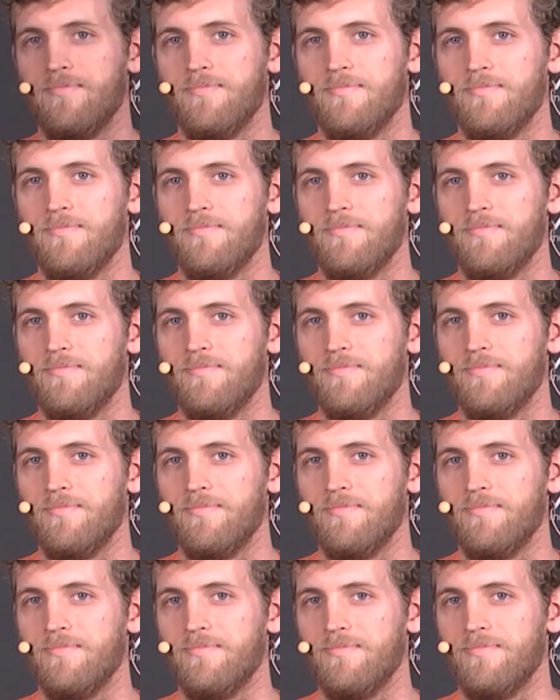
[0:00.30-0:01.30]

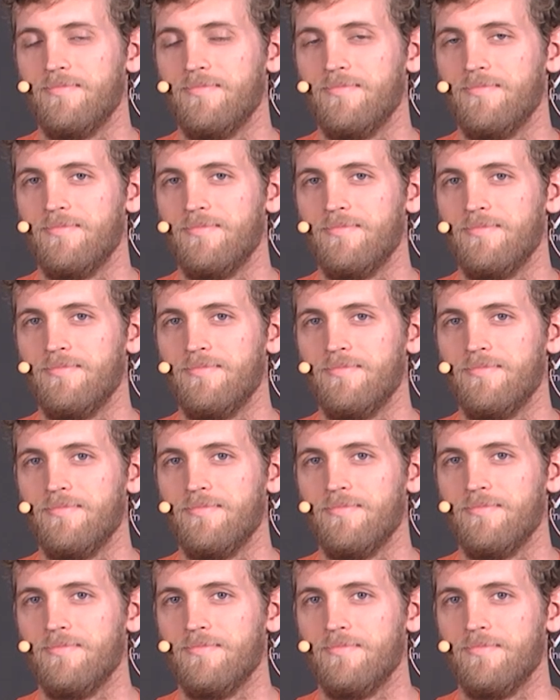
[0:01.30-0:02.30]

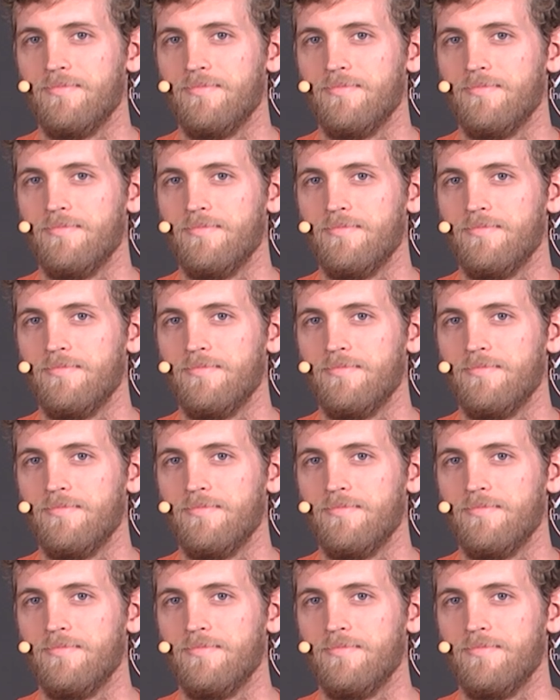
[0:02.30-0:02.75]
[no speech]